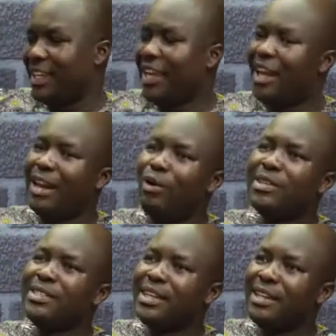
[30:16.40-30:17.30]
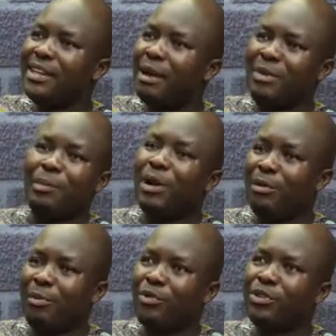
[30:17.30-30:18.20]
And I always say,
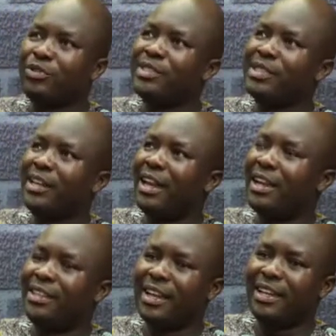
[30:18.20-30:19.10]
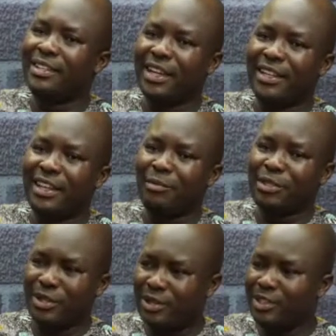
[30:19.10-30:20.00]
I'm a good Christian. I'm a
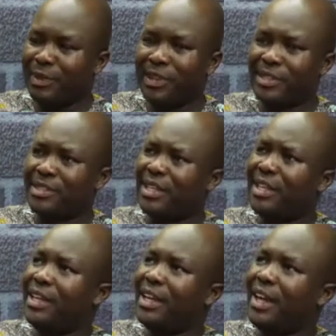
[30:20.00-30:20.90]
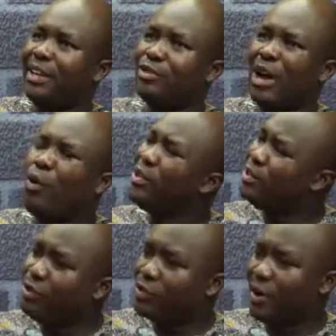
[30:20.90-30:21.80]
staunch Methodist. And so I always
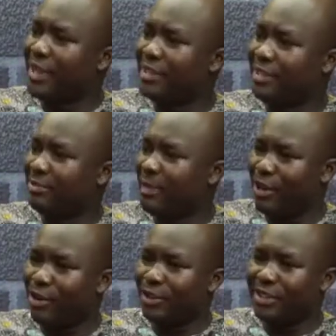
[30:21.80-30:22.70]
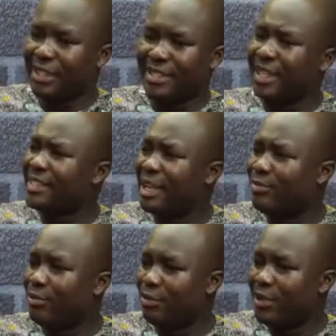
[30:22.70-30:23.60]
use Christ, my Lord, as an
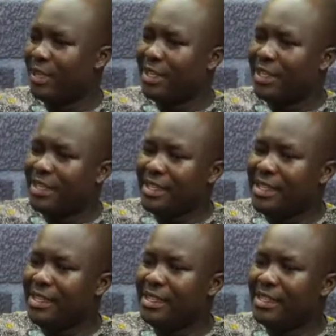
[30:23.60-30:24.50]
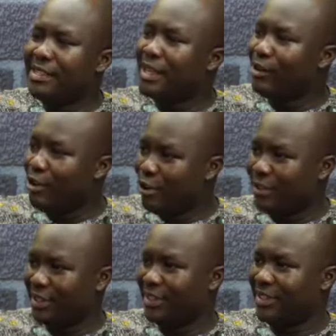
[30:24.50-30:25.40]
example. He is the Lord,
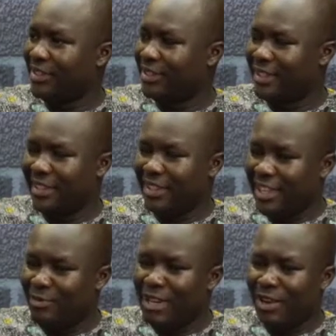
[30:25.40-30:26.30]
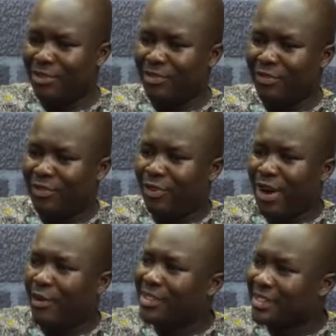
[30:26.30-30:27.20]
came down for
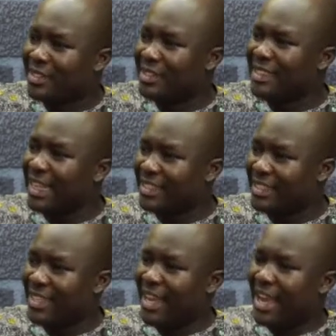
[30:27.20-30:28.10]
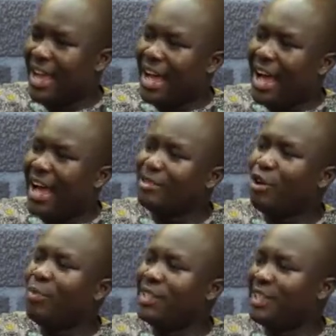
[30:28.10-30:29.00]
our sins, yet at some
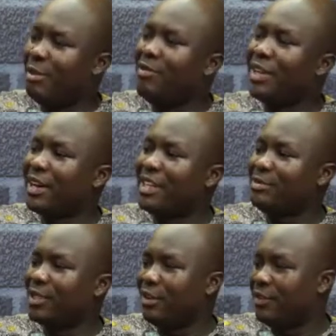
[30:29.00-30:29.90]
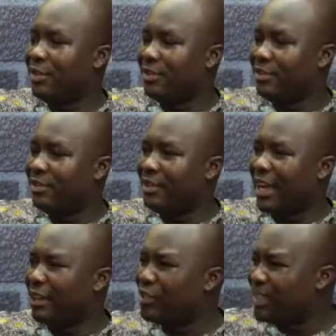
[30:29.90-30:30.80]
point in time, even Christ himself
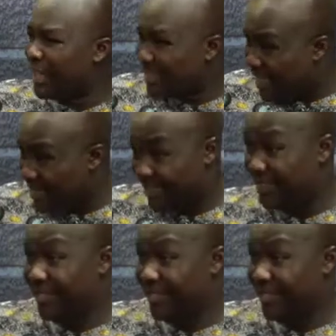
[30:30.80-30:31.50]
had to shed tears.